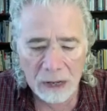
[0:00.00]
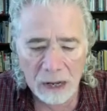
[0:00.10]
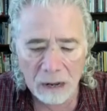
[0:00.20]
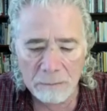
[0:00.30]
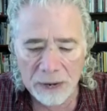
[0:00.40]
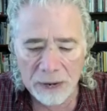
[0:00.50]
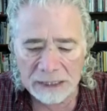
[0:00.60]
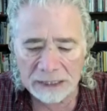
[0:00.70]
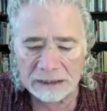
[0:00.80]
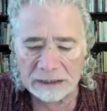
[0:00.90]

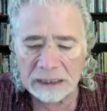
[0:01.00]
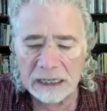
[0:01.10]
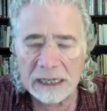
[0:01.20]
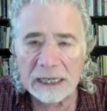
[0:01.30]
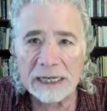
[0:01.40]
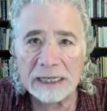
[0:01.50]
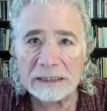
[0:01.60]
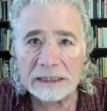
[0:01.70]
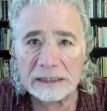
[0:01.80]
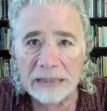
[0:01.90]
Abundance is
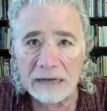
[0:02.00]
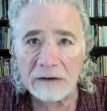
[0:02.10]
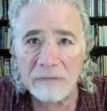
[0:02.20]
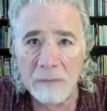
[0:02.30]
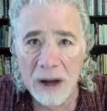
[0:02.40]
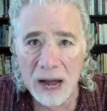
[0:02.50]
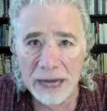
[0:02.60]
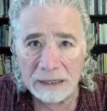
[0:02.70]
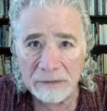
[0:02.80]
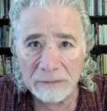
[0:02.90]
a state of
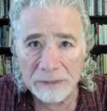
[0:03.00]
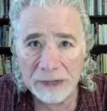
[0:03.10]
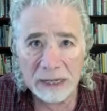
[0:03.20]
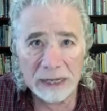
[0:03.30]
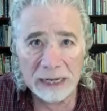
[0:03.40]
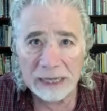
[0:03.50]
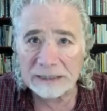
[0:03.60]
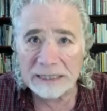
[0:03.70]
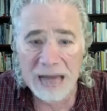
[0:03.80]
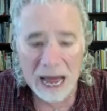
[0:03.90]
mind.
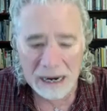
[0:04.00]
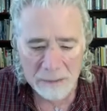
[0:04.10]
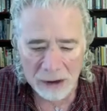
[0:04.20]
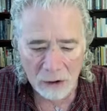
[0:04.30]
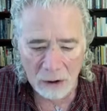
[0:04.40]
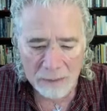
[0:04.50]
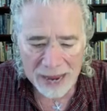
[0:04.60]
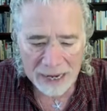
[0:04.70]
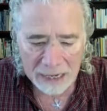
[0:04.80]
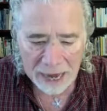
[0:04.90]
It's not about our
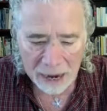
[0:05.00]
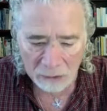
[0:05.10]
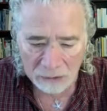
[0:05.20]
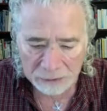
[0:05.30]
bank account.